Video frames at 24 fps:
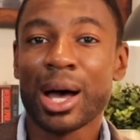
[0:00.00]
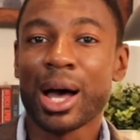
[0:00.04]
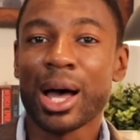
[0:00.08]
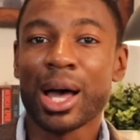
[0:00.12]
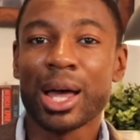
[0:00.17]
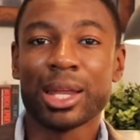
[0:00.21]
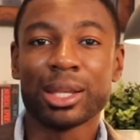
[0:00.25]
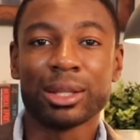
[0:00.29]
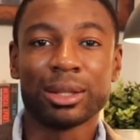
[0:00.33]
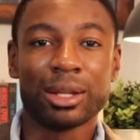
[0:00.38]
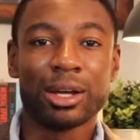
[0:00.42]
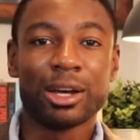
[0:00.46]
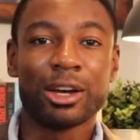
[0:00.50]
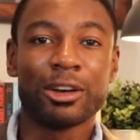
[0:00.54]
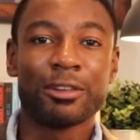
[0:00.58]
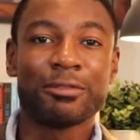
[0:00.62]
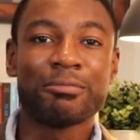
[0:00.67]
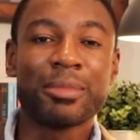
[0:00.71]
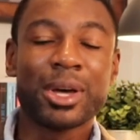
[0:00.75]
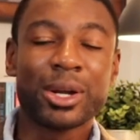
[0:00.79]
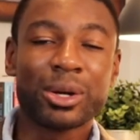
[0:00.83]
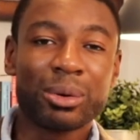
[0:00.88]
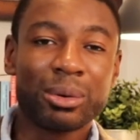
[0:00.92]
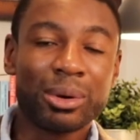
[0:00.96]
I
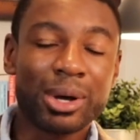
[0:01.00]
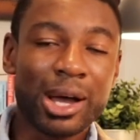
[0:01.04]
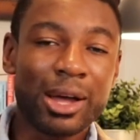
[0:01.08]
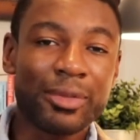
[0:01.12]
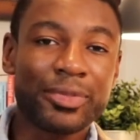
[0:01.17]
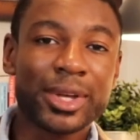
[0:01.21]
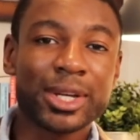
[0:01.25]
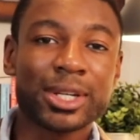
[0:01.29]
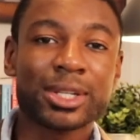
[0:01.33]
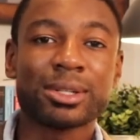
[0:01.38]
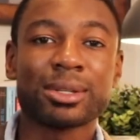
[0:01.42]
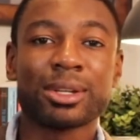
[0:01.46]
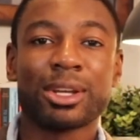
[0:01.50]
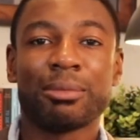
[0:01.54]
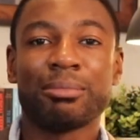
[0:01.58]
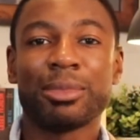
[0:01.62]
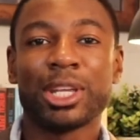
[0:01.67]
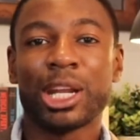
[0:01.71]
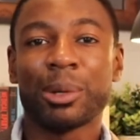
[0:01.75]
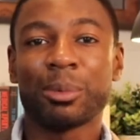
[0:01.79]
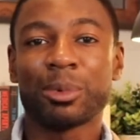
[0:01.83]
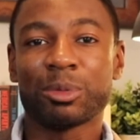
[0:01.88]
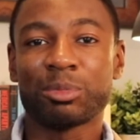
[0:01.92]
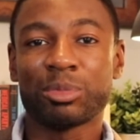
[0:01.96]
love medical ethics and
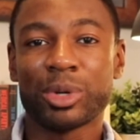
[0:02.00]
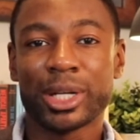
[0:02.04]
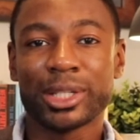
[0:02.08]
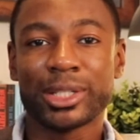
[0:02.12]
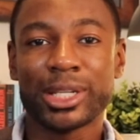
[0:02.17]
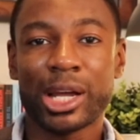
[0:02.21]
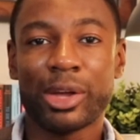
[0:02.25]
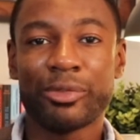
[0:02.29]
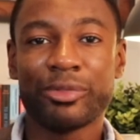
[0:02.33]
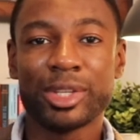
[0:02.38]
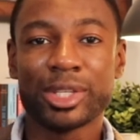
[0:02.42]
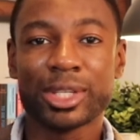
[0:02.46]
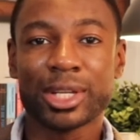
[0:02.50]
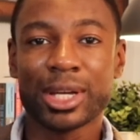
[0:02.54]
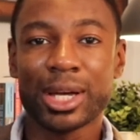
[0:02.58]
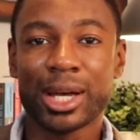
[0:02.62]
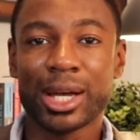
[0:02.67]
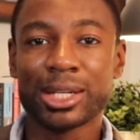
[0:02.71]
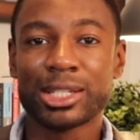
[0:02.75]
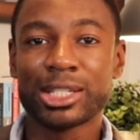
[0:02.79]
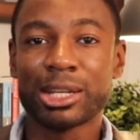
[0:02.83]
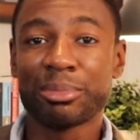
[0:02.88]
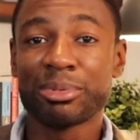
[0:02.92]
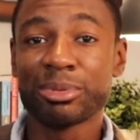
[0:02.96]
being able to break down these
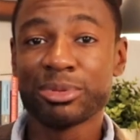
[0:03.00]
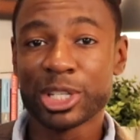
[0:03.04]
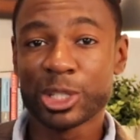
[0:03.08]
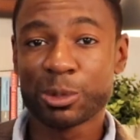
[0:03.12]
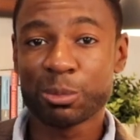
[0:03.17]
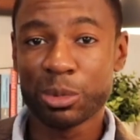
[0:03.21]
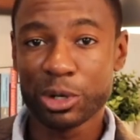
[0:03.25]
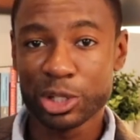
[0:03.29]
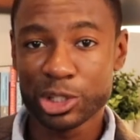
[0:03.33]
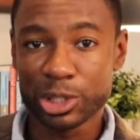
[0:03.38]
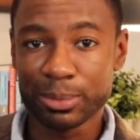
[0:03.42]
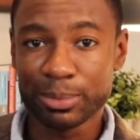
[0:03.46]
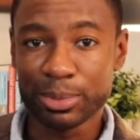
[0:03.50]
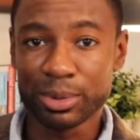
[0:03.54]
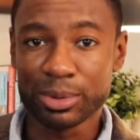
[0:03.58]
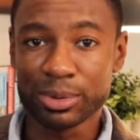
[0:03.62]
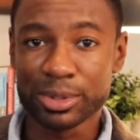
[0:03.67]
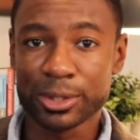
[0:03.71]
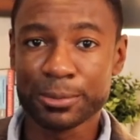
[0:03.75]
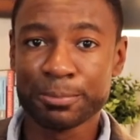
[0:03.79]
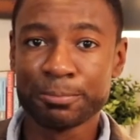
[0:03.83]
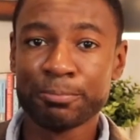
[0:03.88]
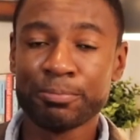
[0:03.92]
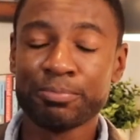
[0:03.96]
concepts and these
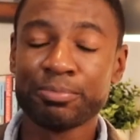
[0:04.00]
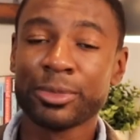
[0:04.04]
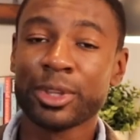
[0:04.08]
principles.